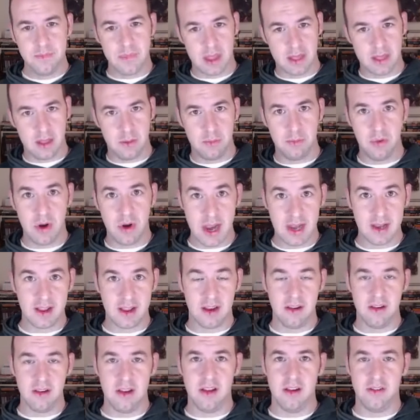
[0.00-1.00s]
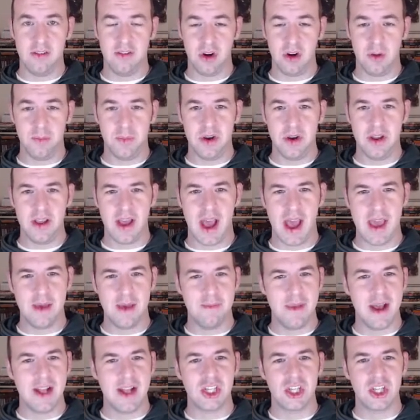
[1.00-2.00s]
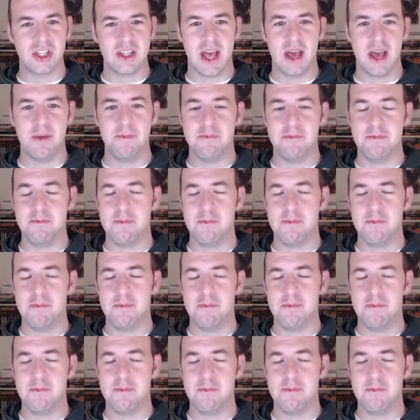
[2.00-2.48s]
and the brain can interpret, I imagine that